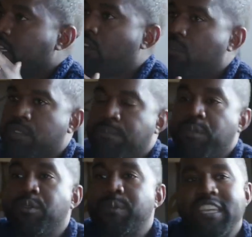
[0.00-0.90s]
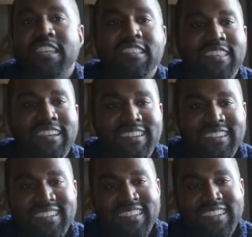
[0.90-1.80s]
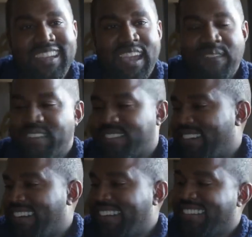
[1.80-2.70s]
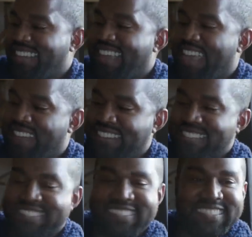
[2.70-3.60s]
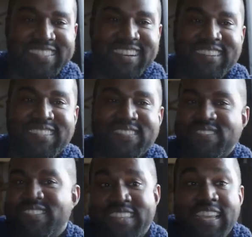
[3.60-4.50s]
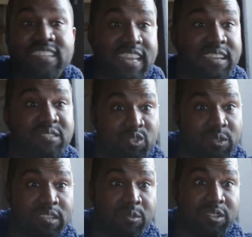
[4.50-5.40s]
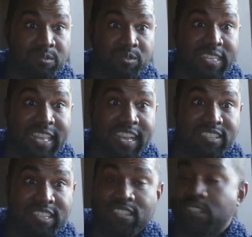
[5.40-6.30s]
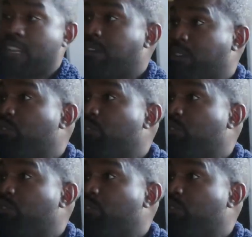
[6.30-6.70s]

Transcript: the domes up and we would eat there. And we started having, things like, you want some 3,000 years? Or Larry,